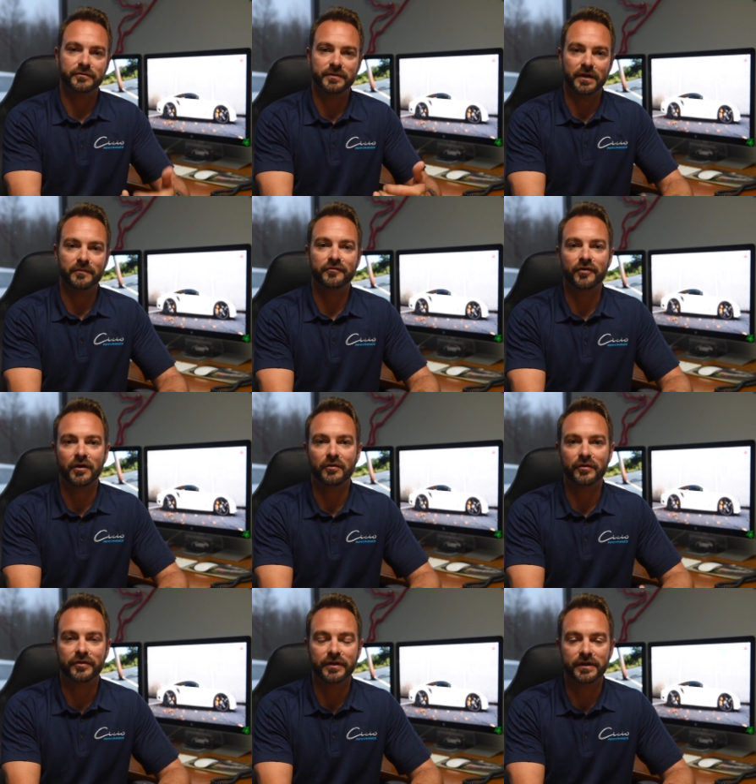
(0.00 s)
be upfront
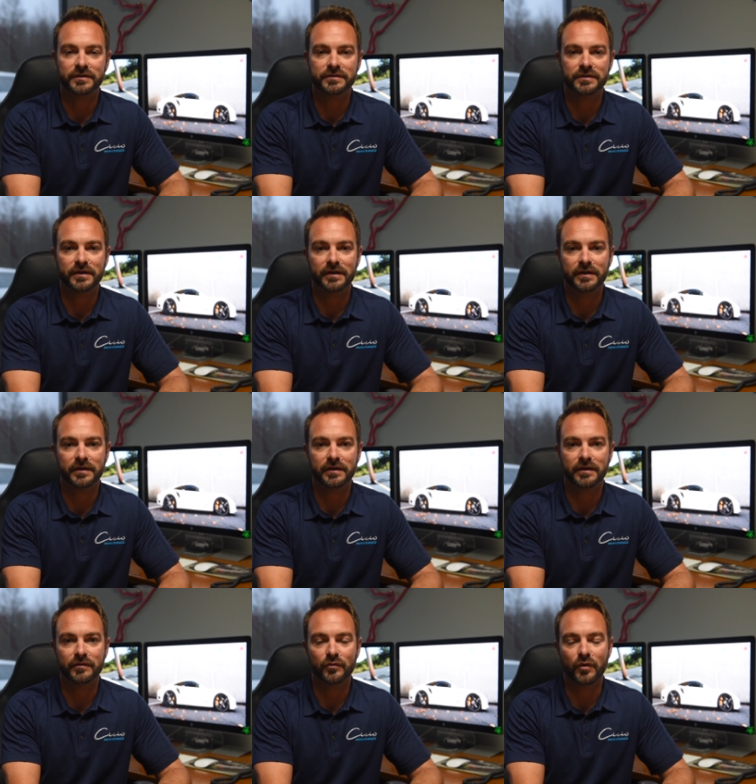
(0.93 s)
with things
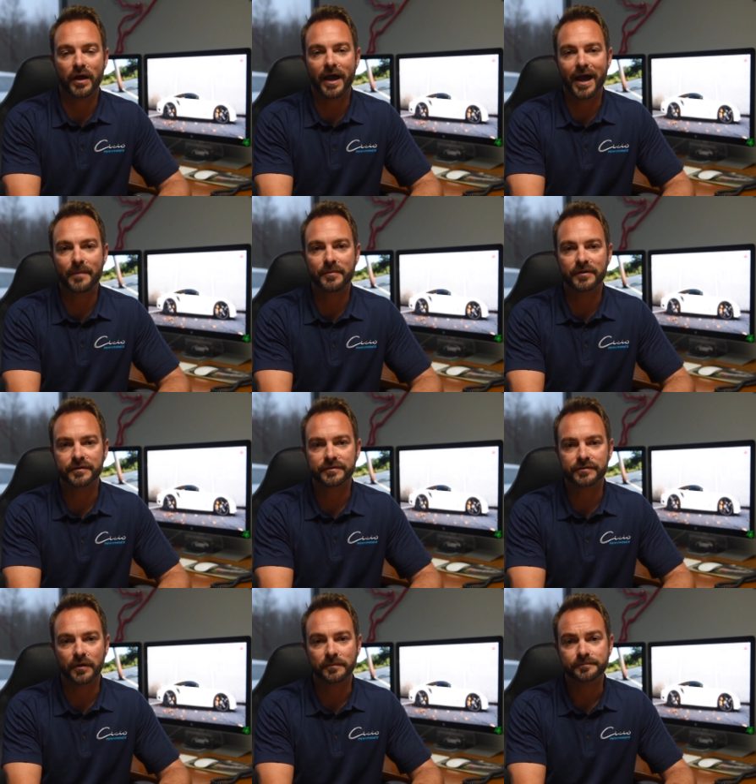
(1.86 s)
and what happened.
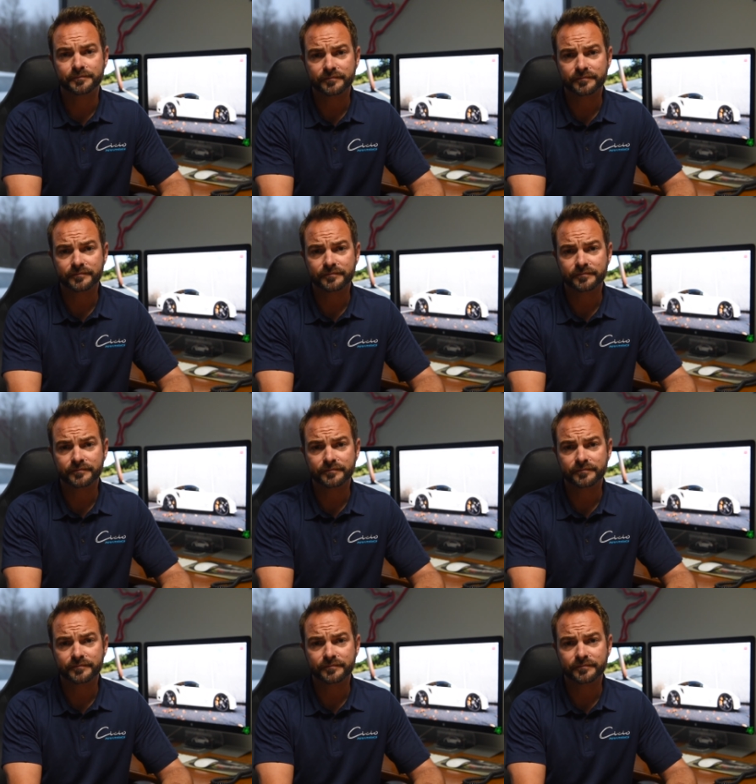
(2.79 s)
So